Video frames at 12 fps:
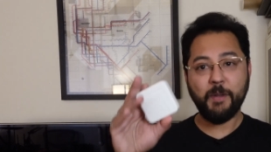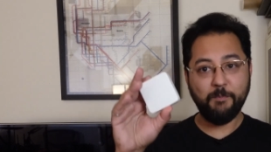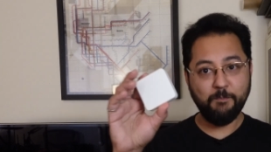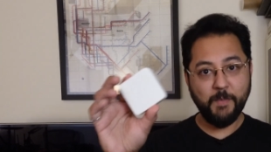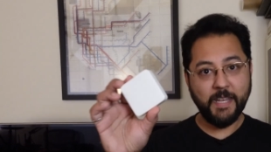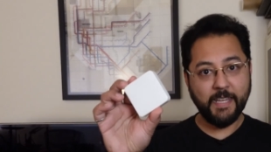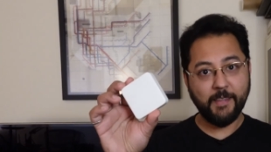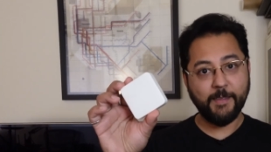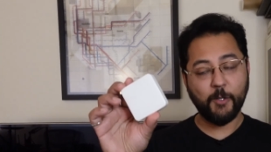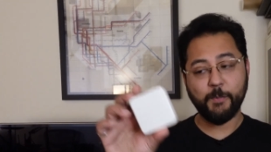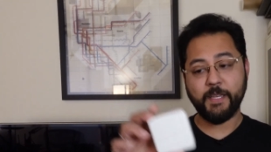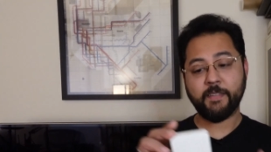Mini a
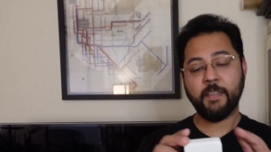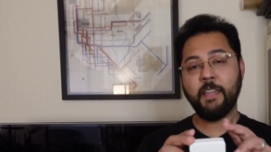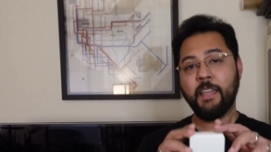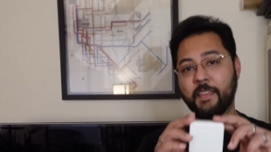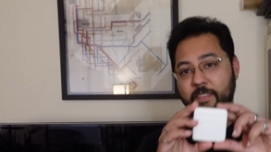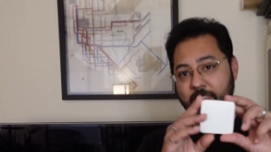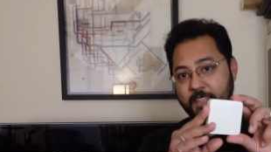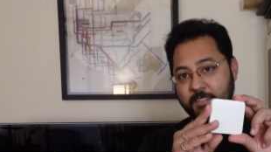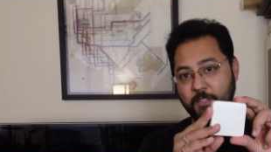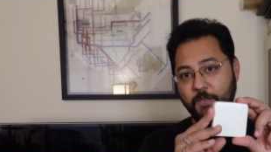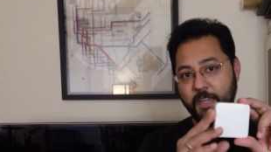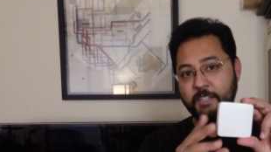little bit. This
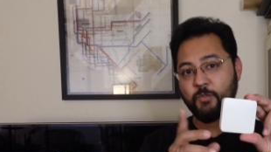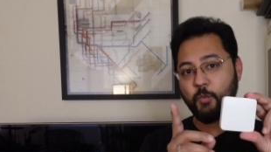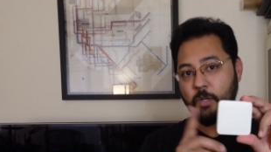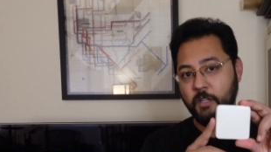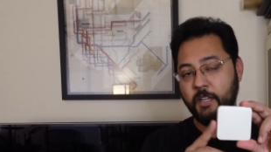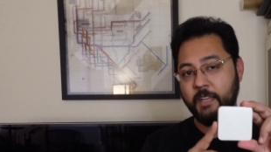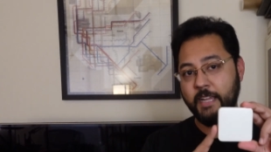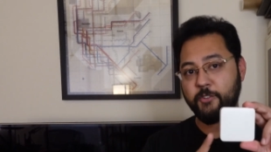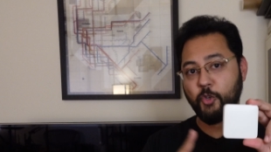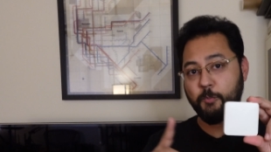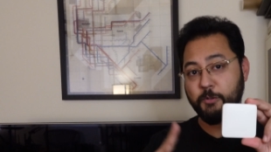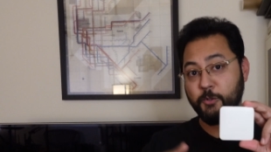device will connect
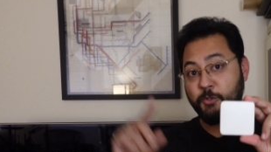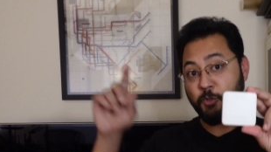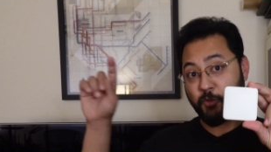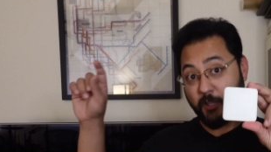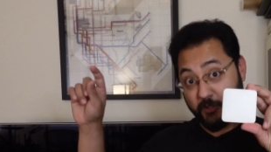your Bluetooth